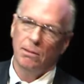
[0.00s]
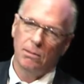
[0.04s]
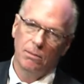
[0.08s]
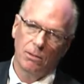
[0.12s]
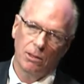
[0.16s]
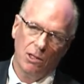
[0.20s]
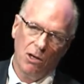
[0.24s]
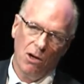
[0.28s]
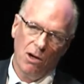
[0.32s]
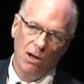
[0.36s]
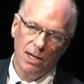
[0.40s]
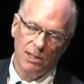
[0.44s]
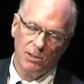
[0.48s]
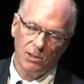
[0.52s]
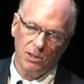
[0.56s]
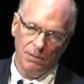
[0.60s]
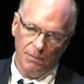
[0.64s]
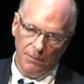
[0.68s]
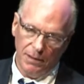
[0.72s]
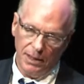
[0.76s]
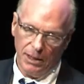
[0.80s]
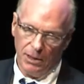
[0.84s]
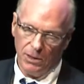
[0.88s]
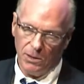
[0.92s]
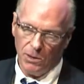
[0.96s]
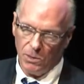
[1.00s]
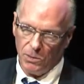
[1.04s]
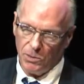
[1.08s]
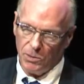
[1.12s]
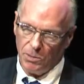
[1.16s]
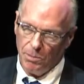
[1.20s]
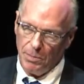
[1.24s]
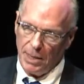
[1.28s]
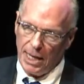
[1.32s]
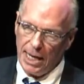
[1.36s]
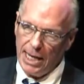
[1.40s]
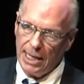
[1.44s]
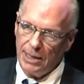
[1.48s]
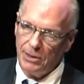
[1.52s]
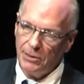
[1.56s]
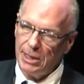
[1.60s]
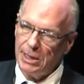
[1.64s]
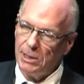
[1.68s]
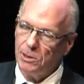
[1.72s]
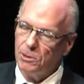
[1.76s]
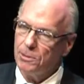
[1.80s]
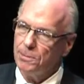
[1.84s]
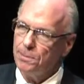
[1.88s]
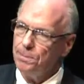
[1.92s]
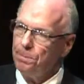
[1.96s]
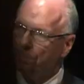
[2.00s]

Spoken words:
cost of vehicles and batteries.